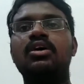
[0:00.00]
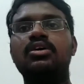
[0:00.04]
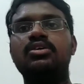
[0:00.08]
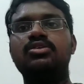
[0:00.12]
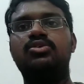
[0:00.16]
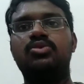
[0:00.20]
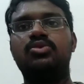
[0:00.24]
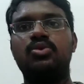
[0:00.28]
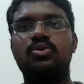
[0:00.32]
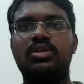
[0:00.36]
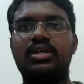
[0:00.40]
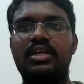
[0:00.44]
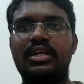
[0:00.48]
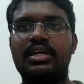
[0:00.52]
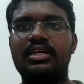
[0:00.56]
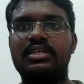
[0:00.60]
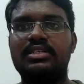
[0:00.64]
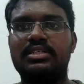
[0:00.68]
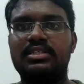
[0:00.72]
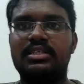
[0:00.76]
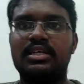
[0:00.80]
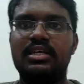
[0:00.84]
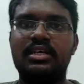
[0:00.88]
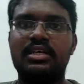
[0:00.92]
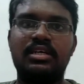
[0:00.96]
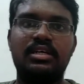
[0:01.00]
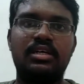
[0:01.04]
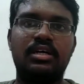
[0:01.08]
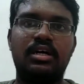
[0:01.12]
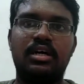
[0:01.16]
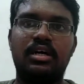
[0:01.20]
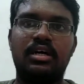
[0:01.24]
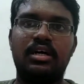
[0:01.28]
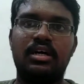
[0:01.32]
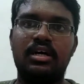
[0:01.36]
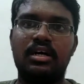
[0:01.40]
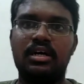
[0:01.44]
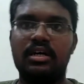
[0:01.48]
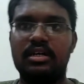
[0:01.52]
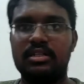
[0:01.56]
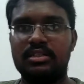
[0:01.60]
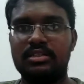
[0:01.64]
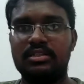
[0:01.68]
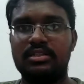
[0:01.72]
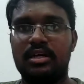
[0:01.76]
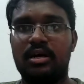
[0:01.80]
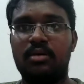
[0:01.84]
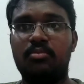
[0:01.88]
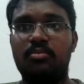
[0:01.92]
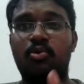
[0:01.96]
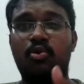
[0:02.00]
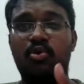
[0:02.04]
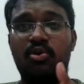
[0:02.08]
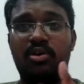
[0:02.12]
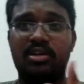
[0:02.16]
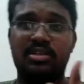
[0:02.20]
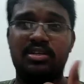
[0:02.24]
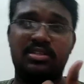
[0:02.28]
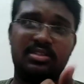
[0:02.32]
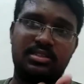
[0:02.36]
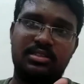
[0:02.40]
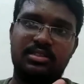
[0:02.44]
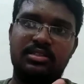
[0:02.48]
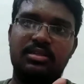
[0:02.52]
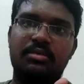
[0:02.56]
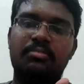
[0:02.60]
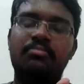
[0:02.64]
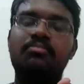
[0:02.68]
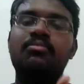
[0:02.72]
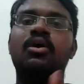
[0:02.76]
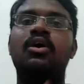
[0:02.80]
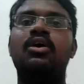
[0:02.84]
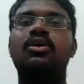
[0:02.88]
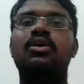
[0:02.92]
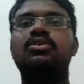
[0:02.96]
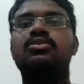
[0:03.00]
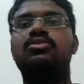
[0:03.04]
So the next thing about its SIM.